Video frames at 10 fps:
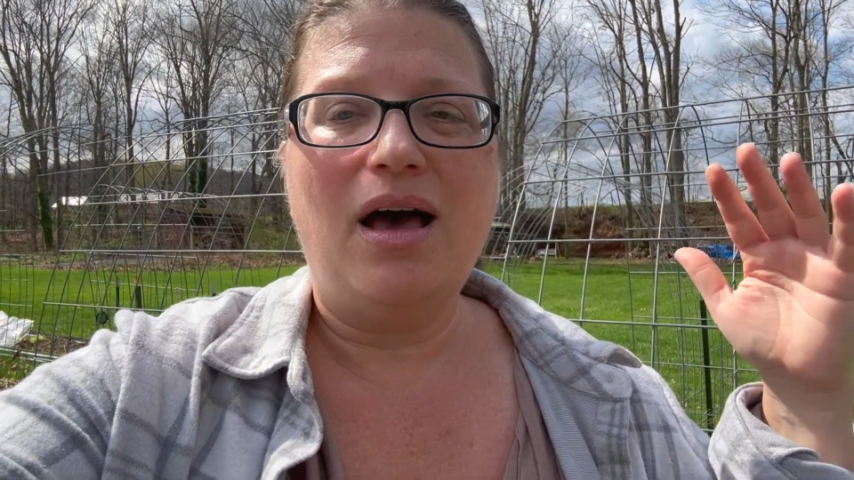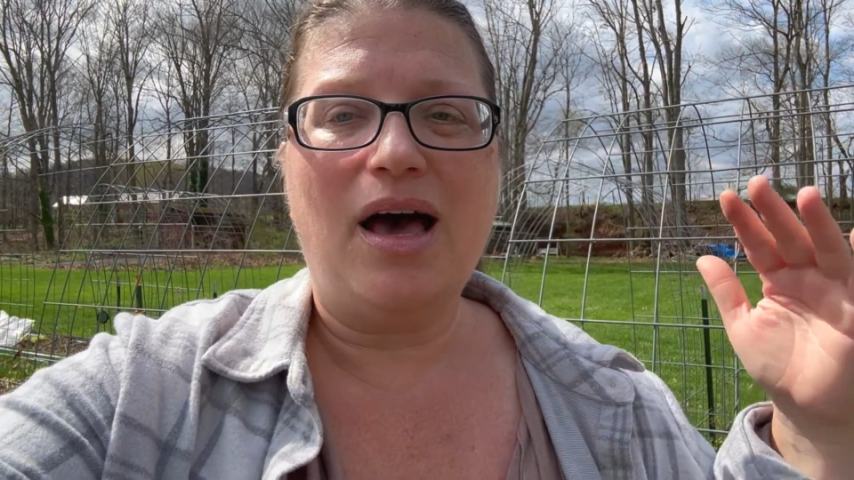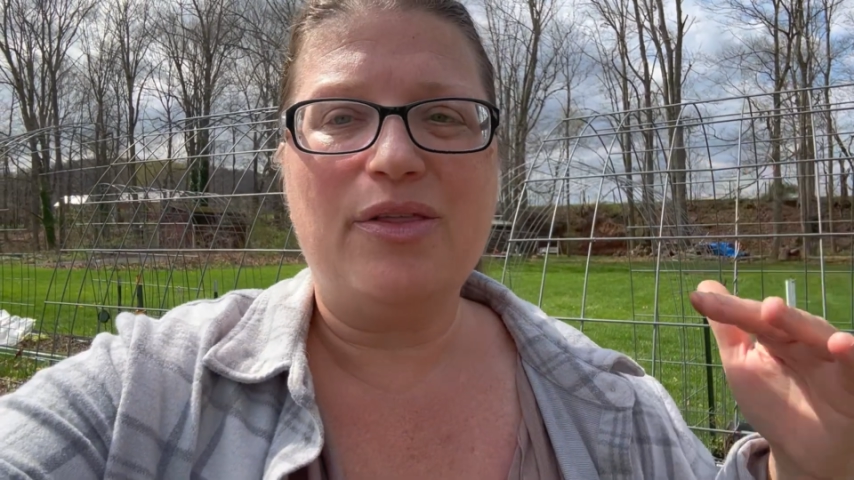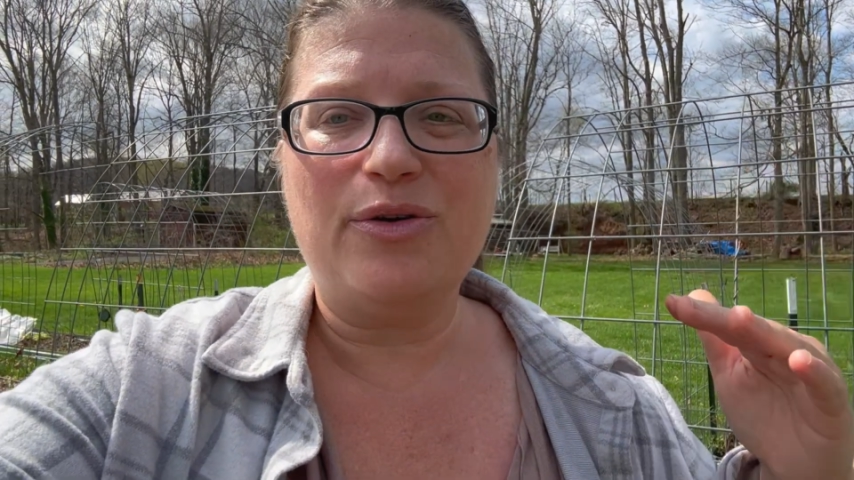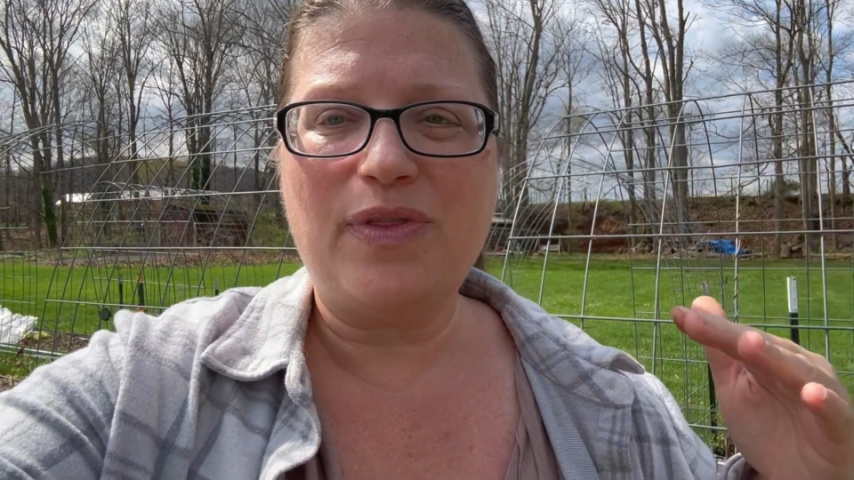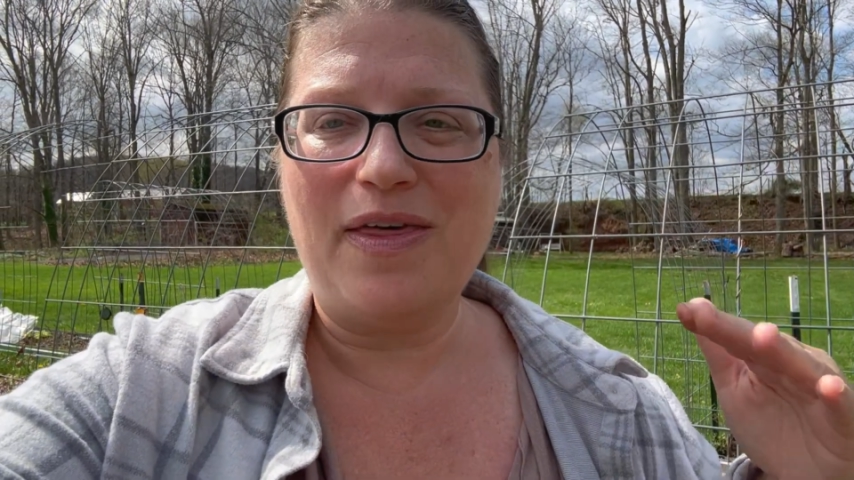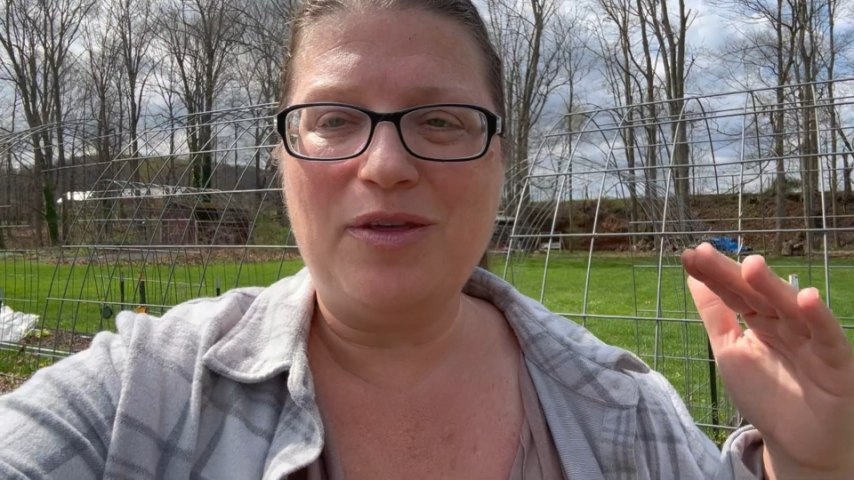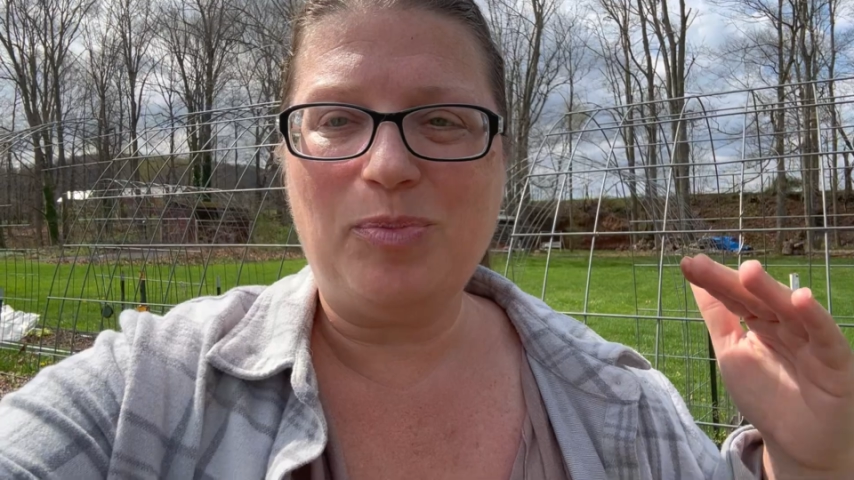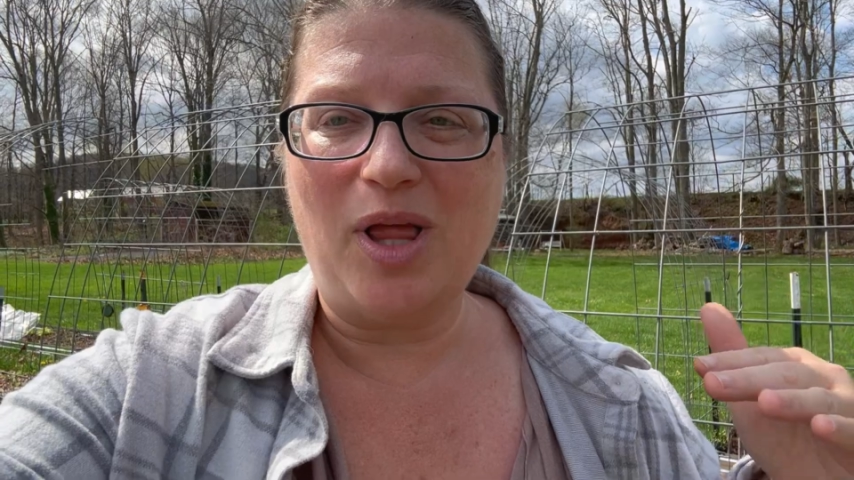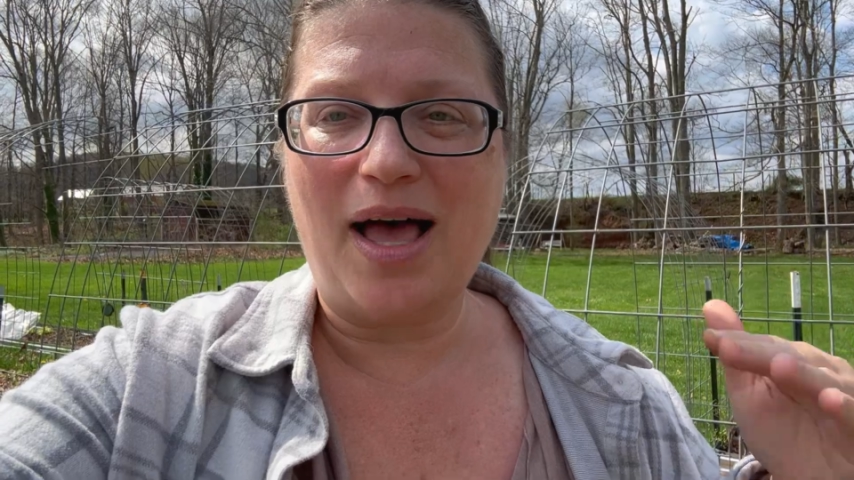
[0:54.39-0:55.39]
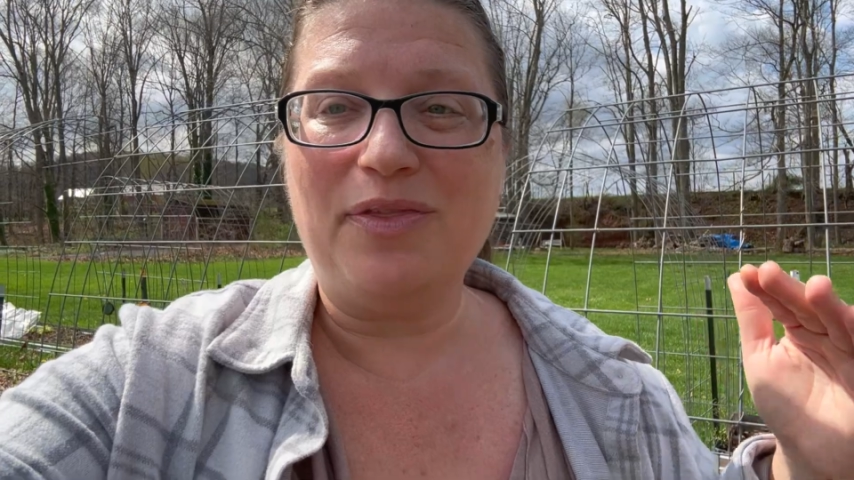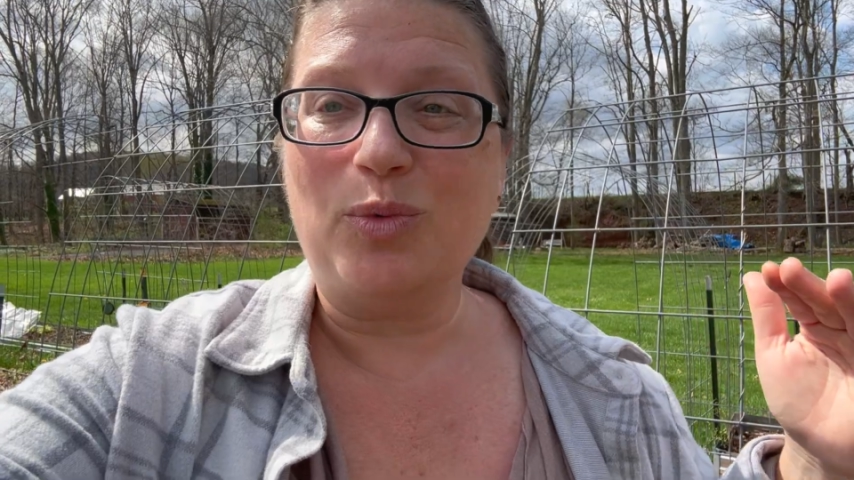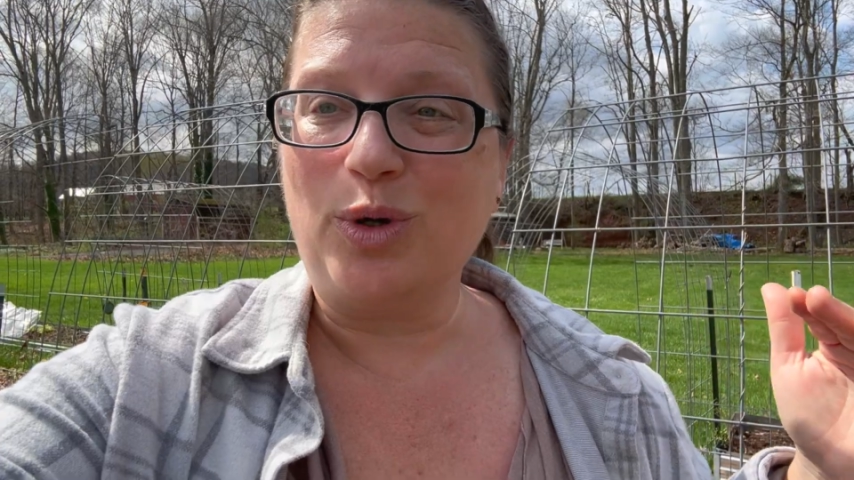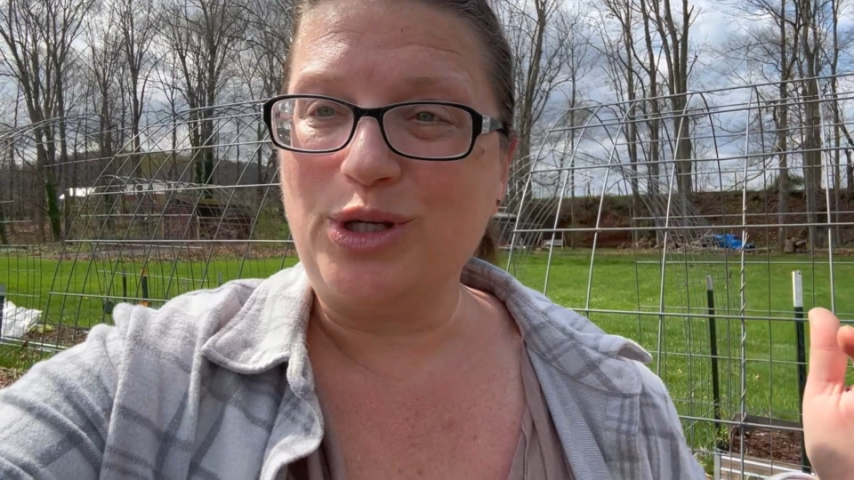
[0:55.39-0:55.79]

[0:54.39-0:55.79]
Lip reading: other than the plot that we're